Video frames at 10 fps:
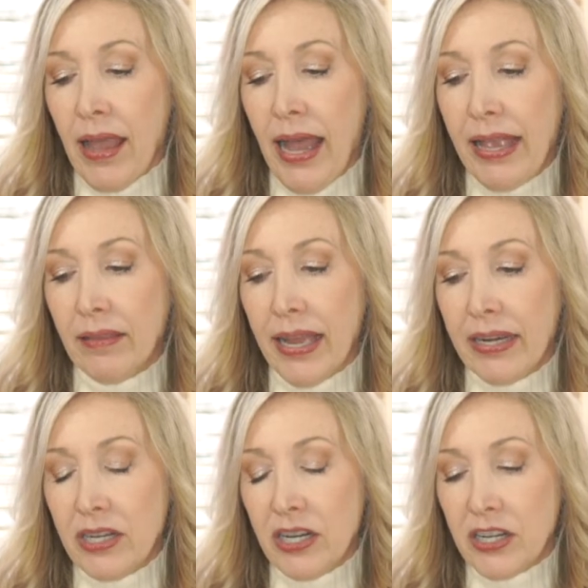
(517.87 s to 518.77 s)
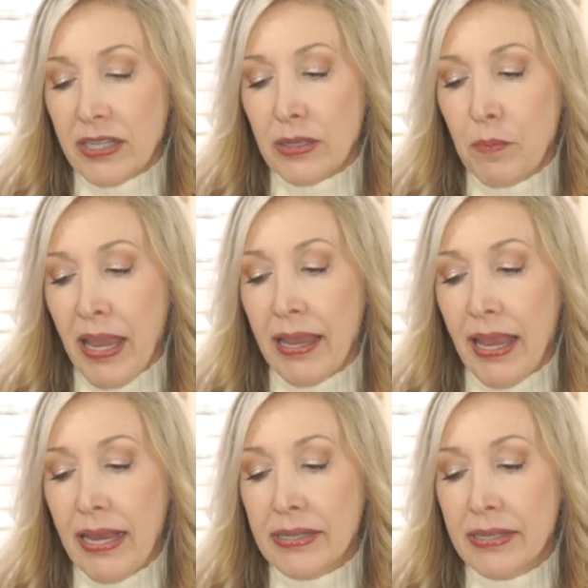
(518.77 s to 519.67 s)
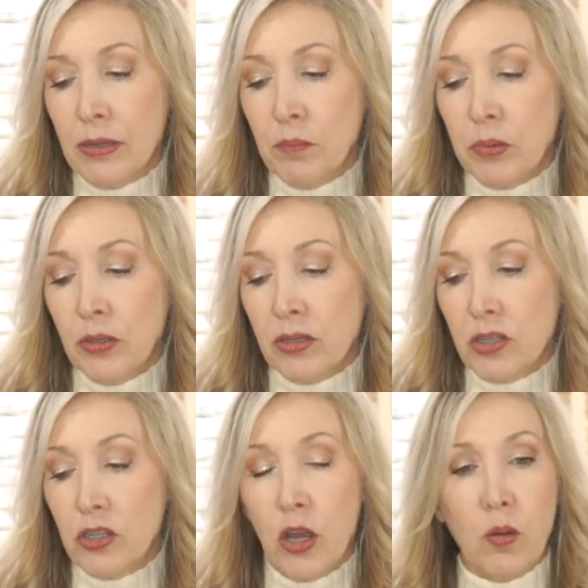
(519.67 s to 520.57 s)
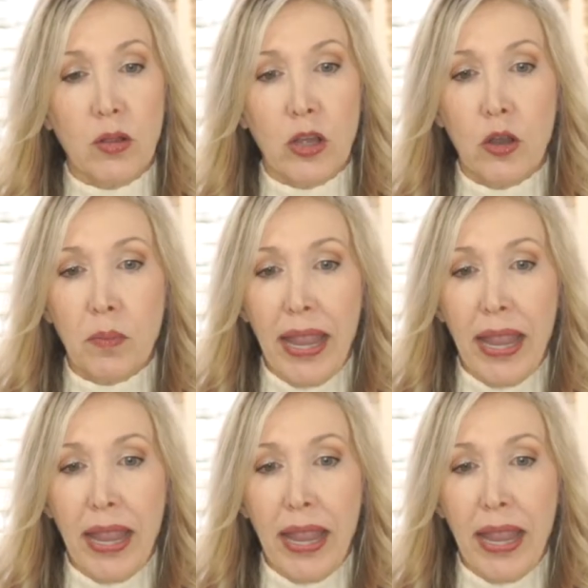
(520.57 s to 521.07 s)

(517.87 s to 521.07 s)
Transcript: I like to just make a simple snow globe.